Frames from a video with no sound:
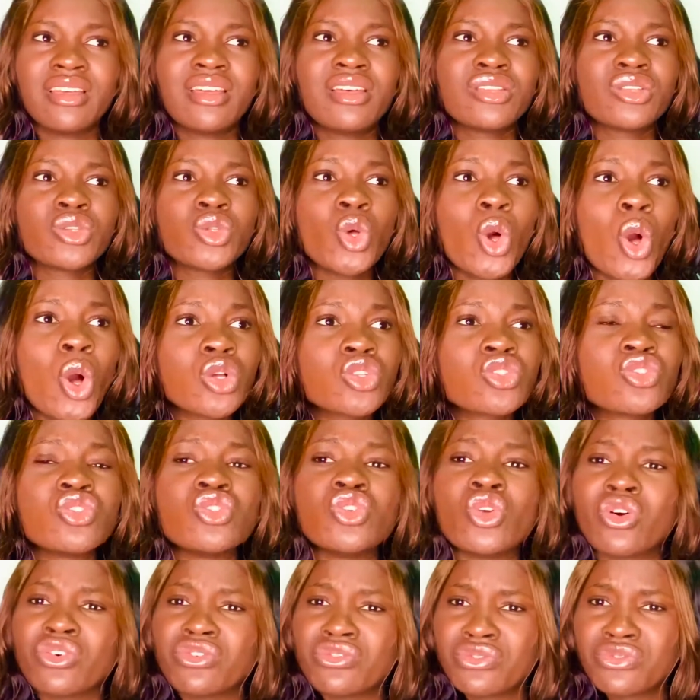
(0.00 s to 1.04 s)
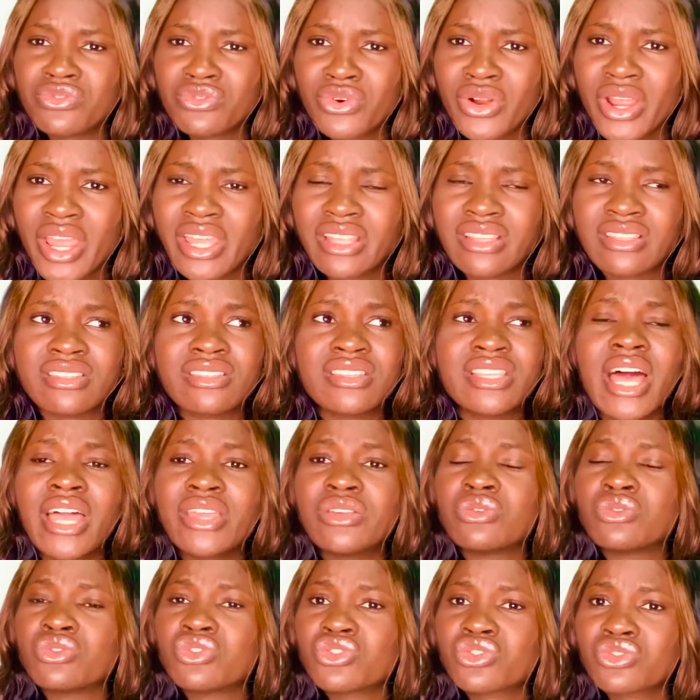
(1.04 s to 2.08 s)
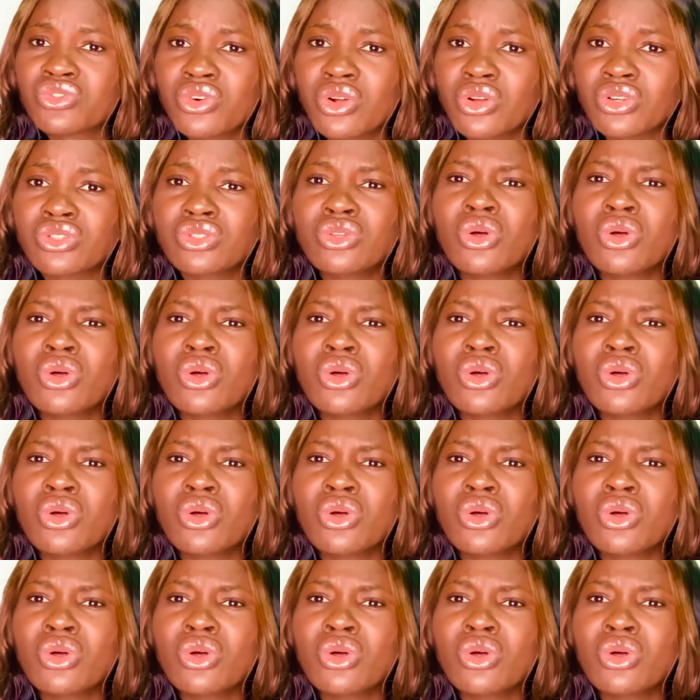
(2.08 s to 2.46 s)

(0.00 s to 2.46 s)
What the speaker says: Talk to your friend that you trust,